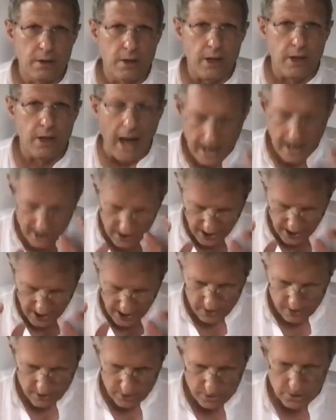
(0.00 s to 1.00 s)
and
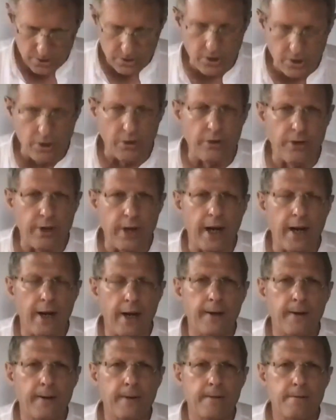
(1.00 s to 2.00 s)
yet still there.
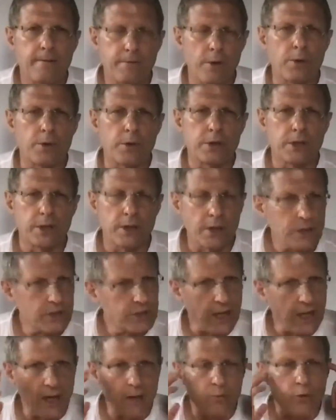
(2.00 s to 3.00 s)
Focusing. The
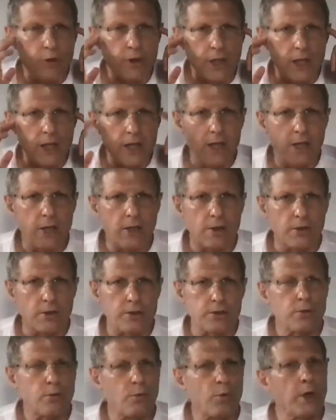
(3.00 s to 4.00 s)
same with the
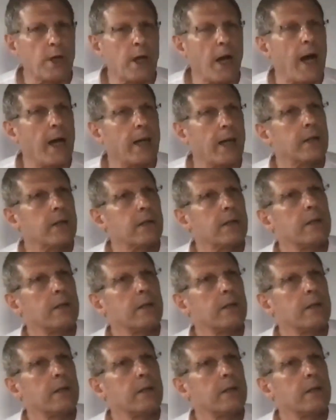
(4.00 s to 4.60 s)
ears. We're not